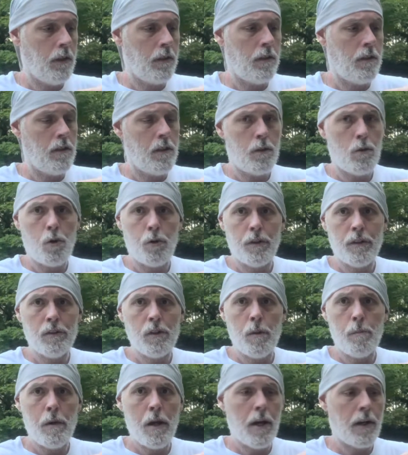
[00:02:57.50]
the old
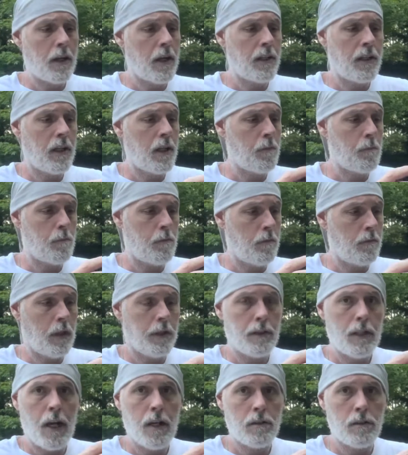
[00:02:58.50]
Nero pack, I can't
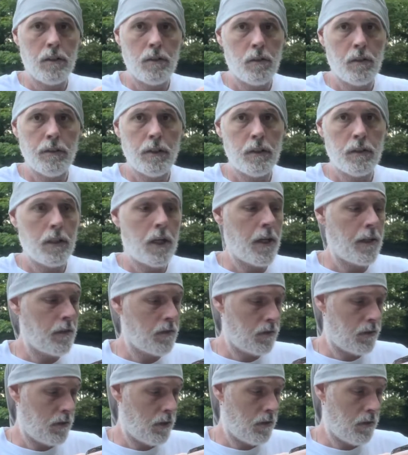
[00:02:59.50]
attach this on the side.
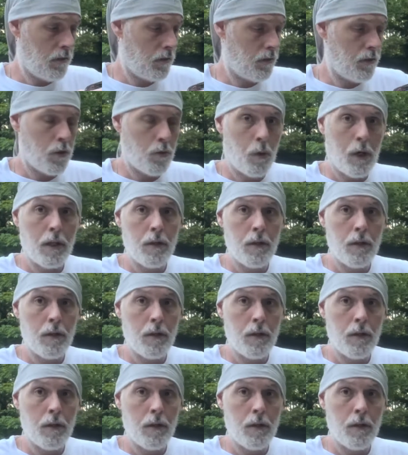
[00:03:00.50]
There's no way to